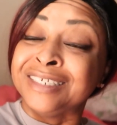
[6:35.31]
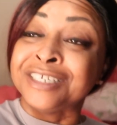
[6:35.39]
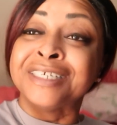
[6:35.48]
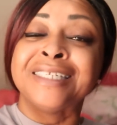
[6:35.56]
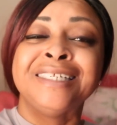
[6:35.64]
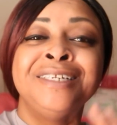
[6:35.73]

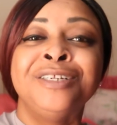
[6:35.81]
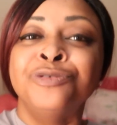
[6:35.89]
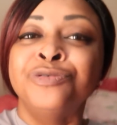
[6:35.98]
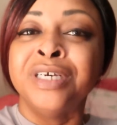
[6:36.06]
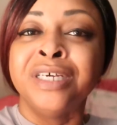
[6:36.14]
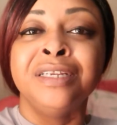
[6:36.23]
Just
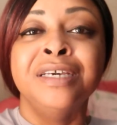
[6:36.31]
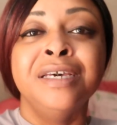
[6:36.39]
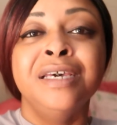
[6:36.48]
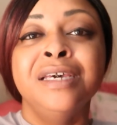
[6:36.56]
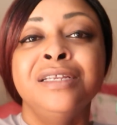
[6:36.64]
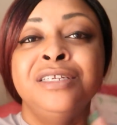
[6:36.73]
do it
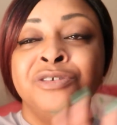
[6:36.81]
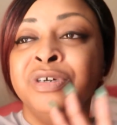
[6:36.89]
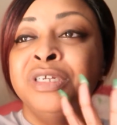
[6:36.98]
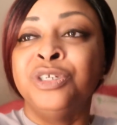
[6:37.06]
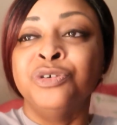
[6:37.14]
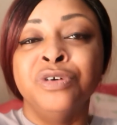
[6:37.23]
do
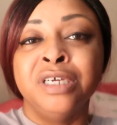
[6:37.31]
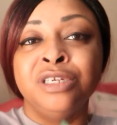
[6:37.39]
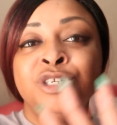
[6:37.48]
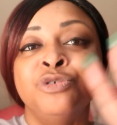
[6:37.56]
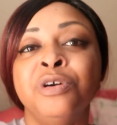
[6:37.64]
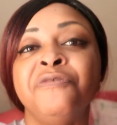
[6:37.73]
it, do
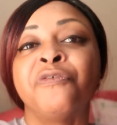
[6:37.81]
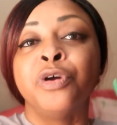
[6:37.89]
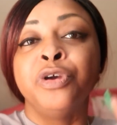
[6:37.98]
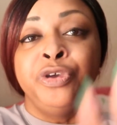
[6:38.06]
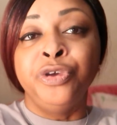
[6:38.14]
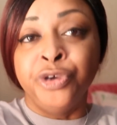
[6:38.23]
it, do it for
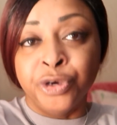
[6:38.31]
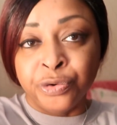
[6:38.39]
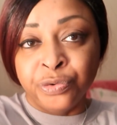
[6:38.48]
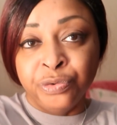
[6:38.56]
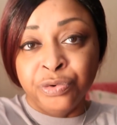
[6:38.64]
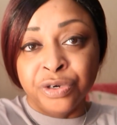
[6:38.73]

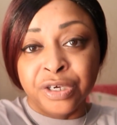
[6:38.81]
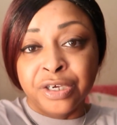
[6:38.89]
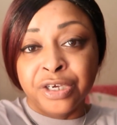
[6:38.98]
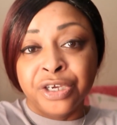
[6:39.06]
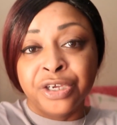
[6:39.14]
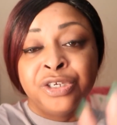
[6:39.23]
you.
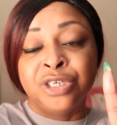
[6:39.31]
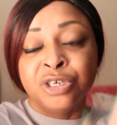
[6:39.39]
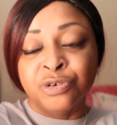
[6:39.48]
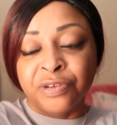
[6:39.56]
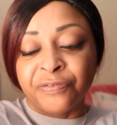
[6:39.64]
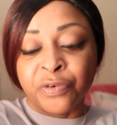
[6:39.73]

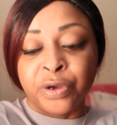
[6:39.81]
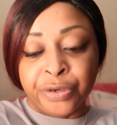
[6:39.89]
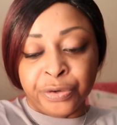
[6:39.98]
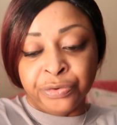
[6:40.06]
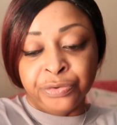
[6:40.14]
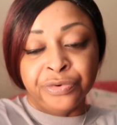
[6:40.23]
Do it for
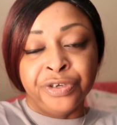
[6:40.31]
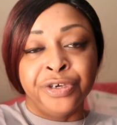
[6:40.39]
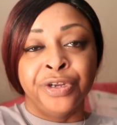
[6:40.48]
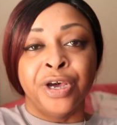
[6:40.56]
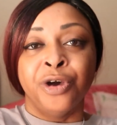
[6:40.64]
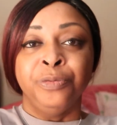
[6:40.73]
you,
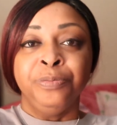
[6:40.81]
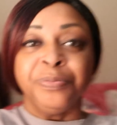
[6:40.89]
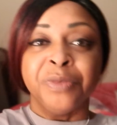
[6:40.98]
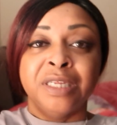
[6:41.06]
you know?